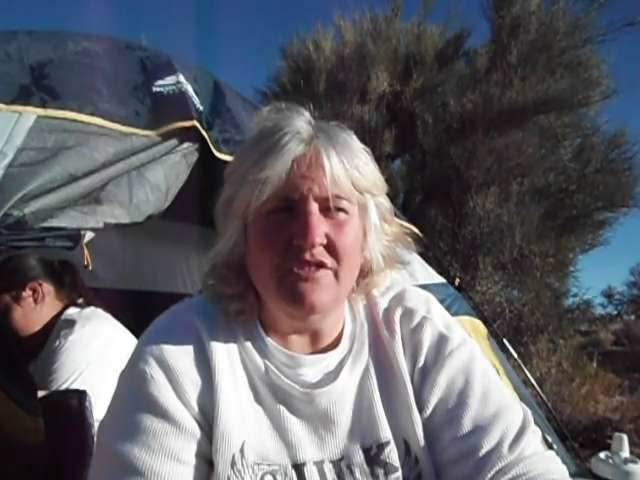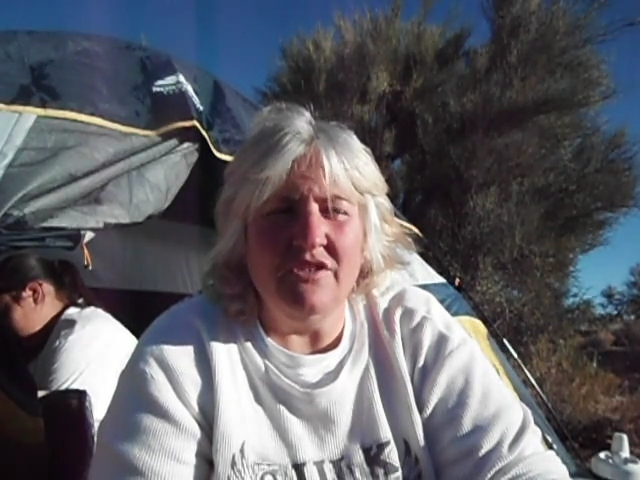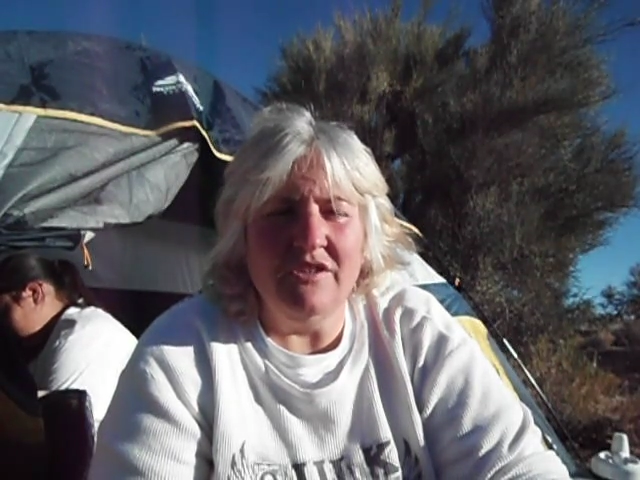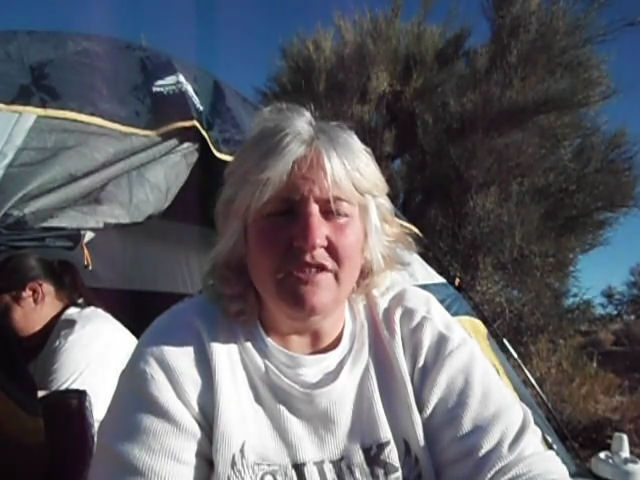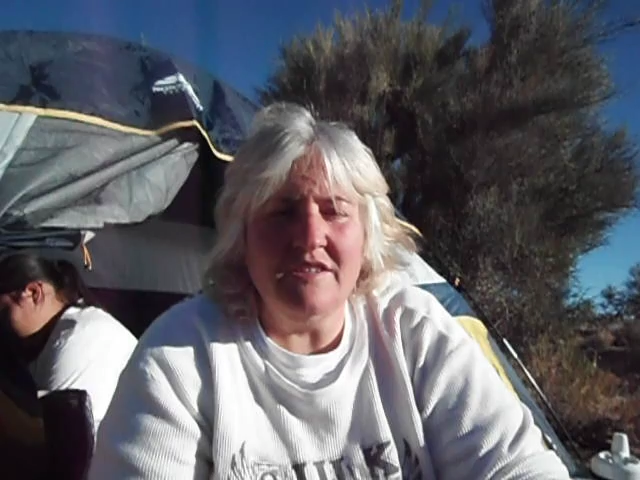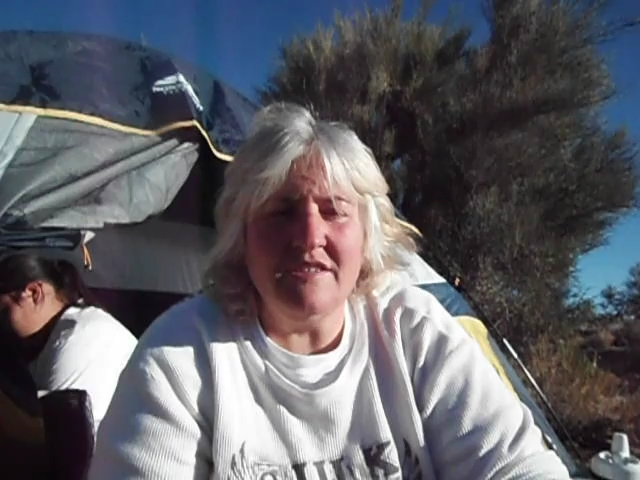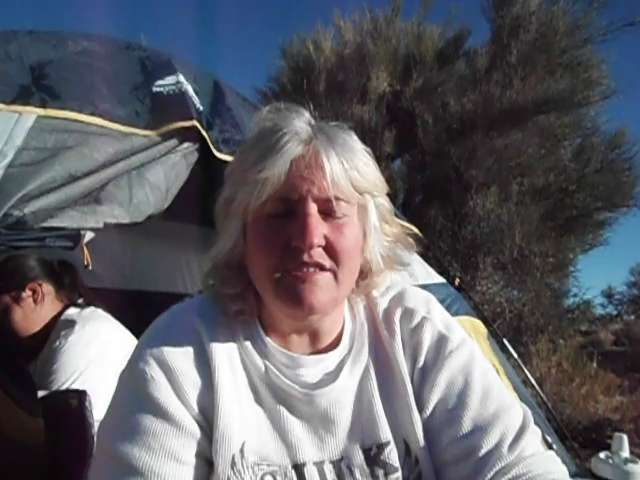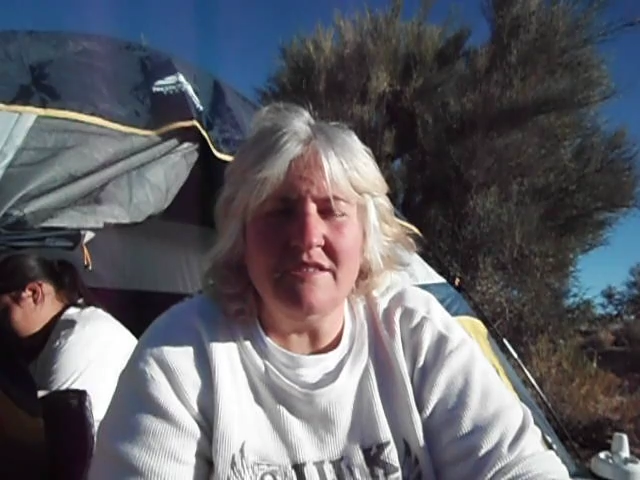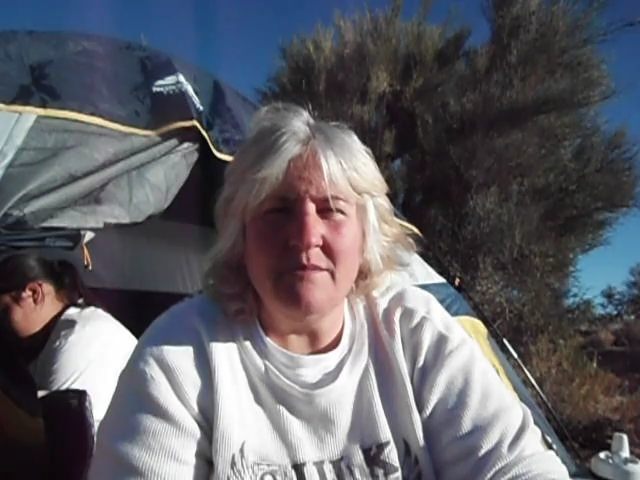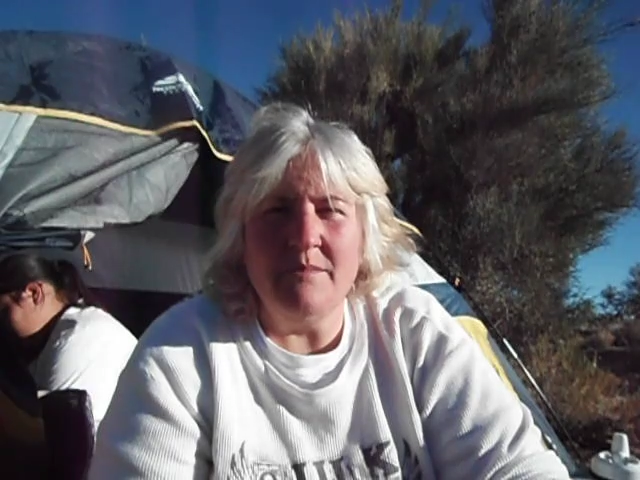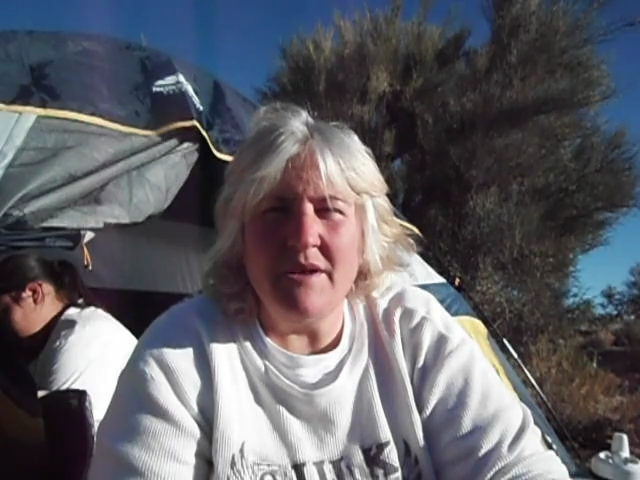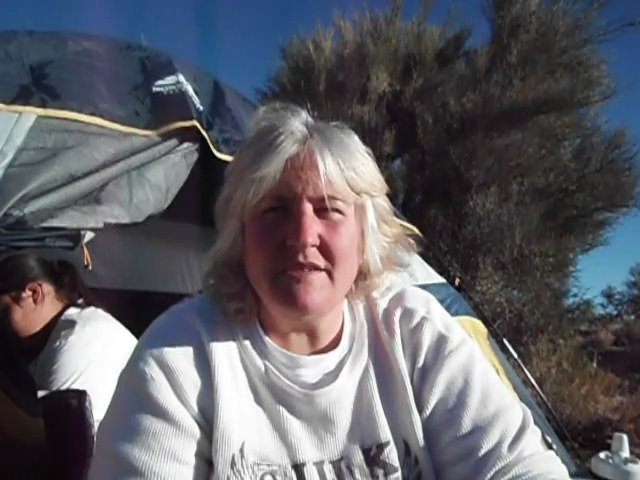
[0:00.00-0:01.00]
feel that this is
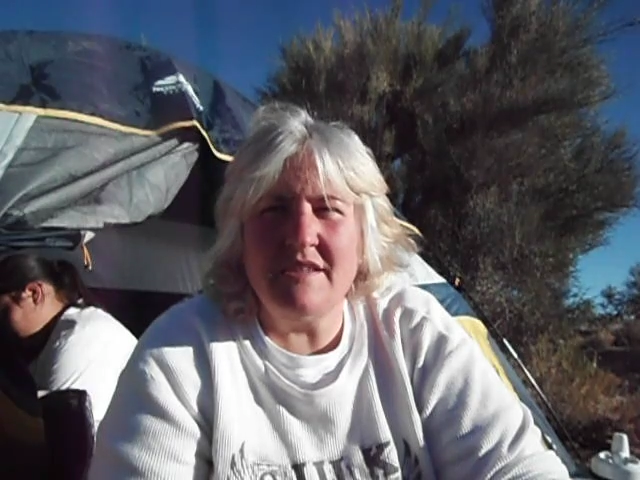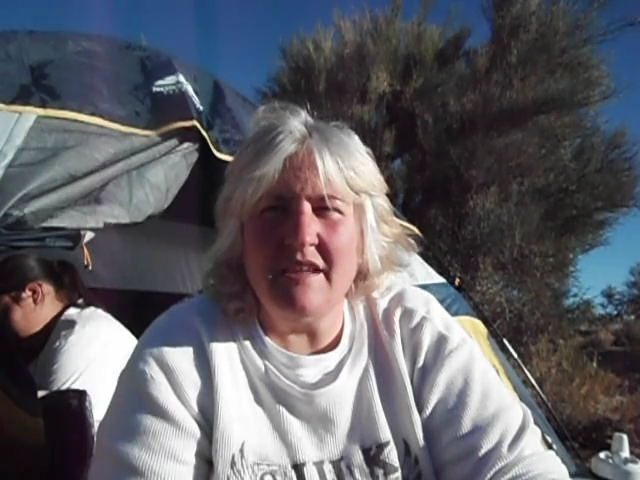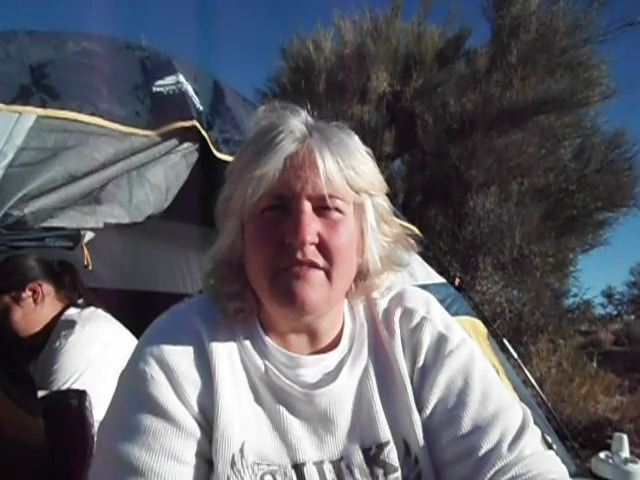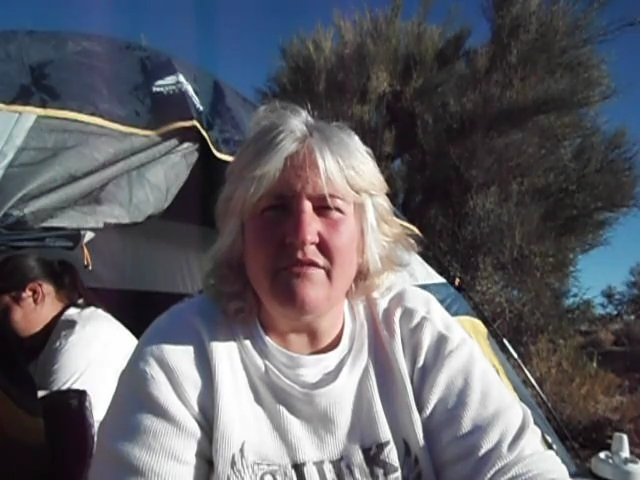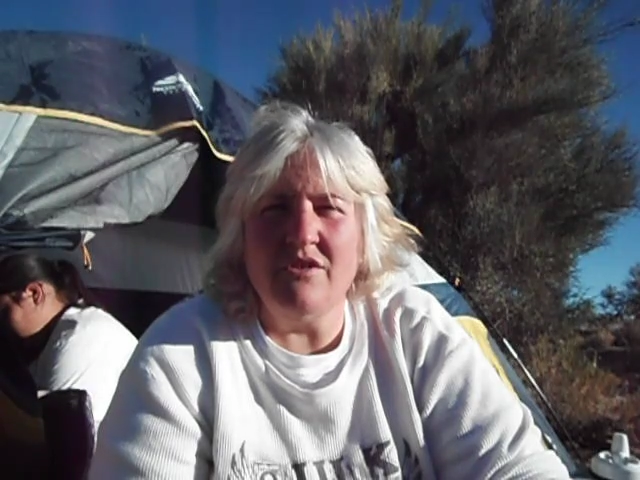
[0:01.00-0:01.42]
the best thing